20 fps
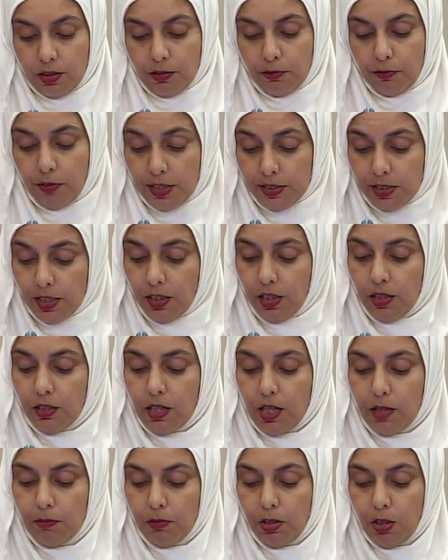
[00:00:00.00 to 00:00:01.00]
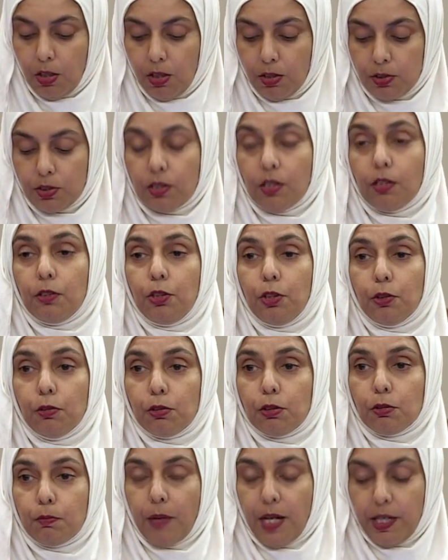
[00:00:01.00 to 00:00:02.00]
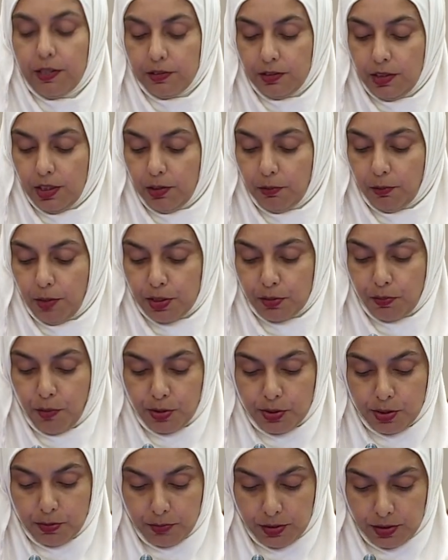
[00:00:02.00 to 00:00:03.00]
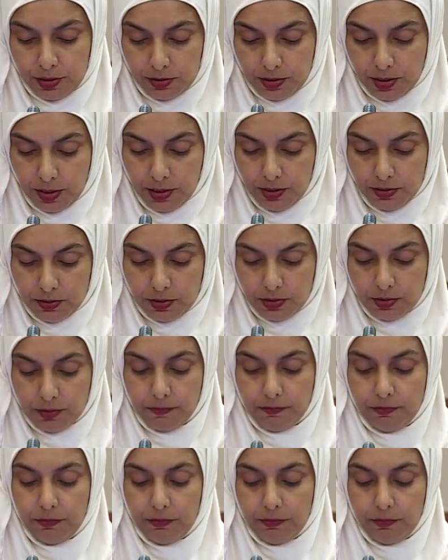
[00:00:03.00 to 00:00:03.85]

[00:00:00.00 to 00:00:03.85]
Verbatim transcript: facing income loss due to parenting responsibilities,